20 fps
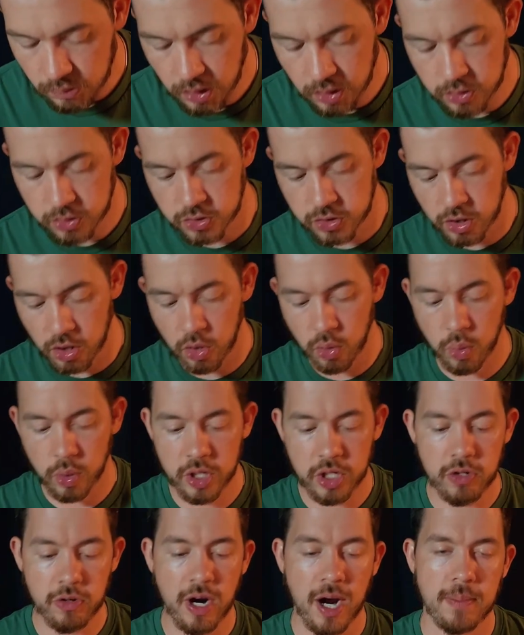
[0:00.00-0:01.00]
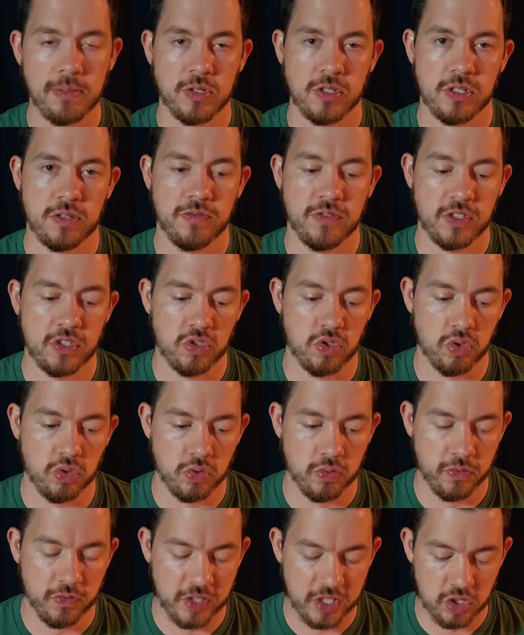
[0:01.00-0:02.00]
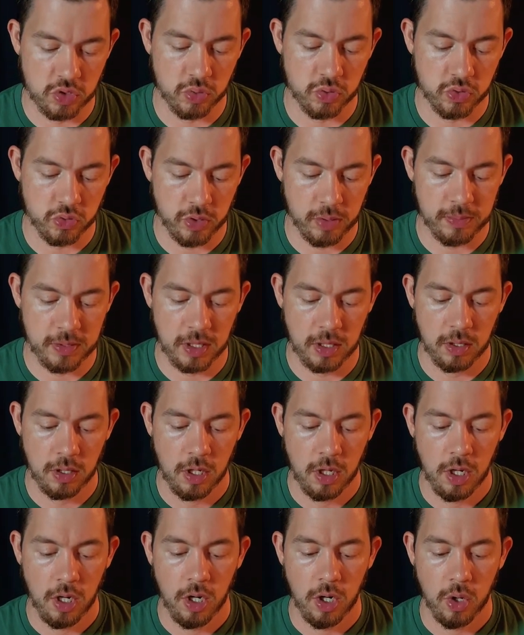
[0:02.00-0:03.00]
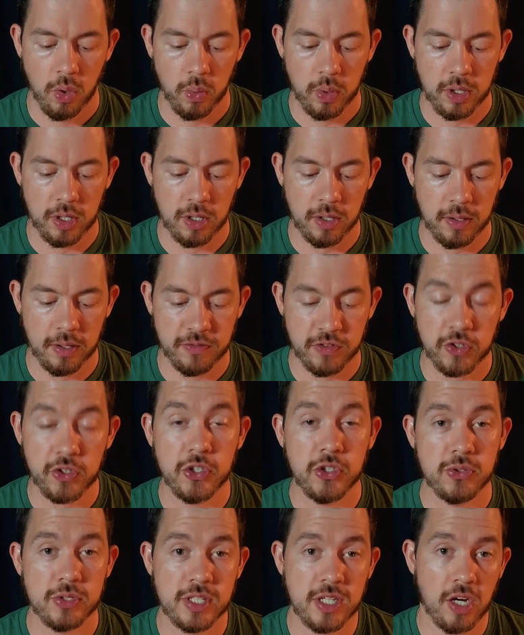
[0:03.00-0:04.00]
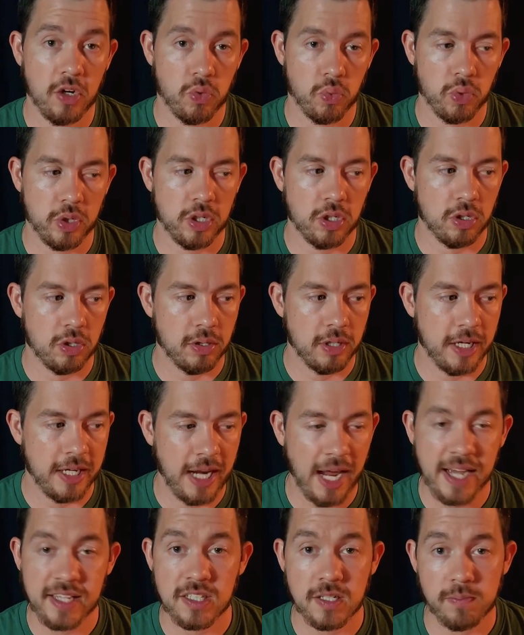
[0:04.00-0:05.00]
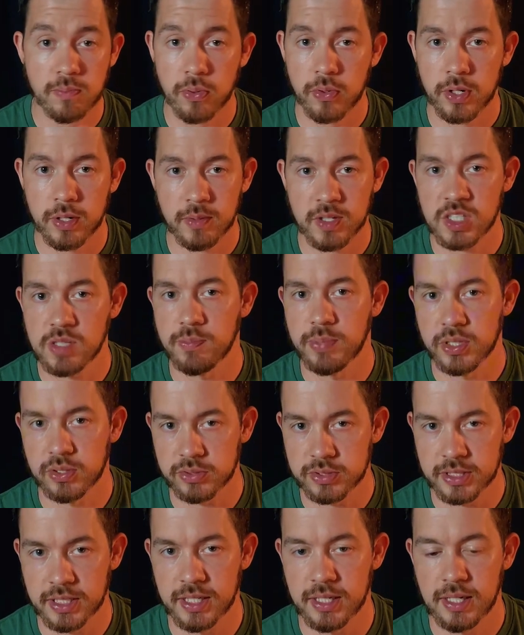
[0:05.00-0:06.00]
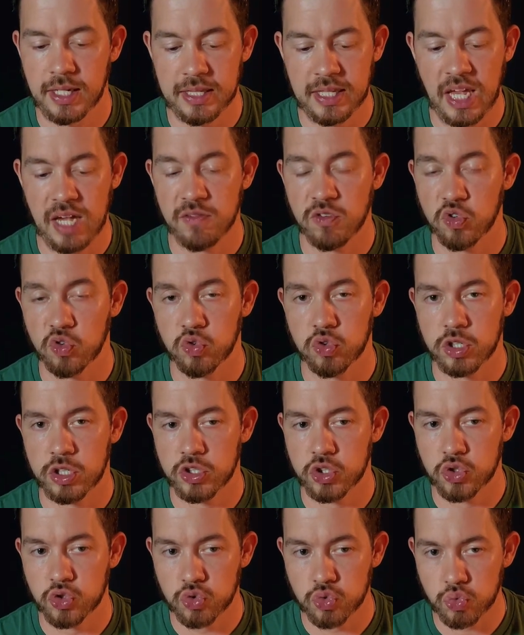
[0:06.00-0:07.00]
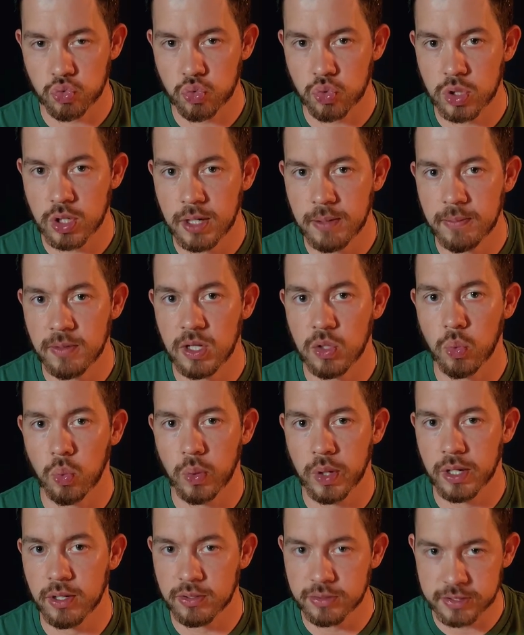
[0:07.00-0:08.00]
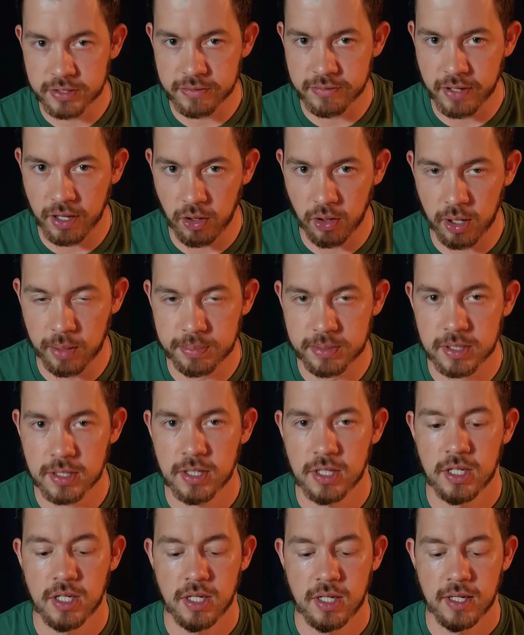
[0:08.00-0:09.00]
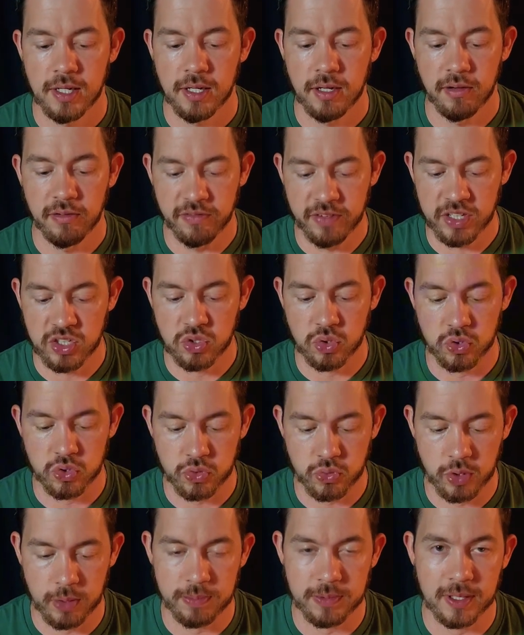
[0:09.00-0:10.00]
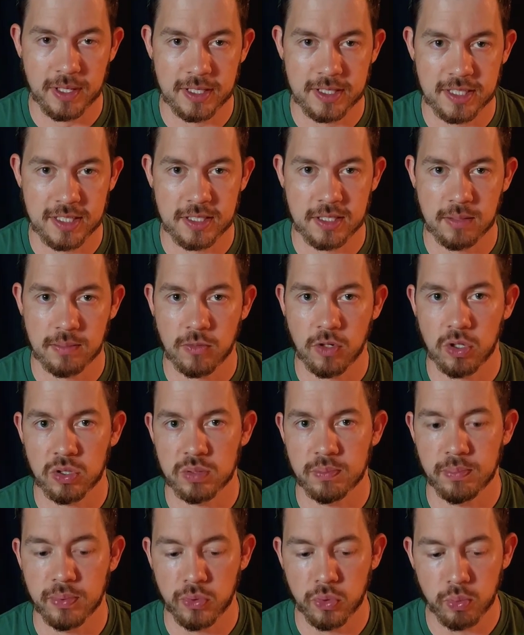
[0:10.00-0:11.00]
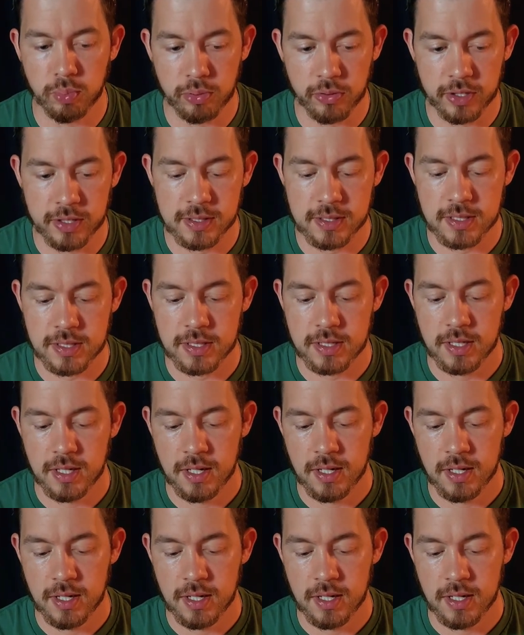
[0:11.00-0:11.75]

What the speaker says: So what are your options for visual scripting? Well, if you're using Unreal, it has it pretty much built in, and they have an extremely well-developed visual scripting system called Blueprints.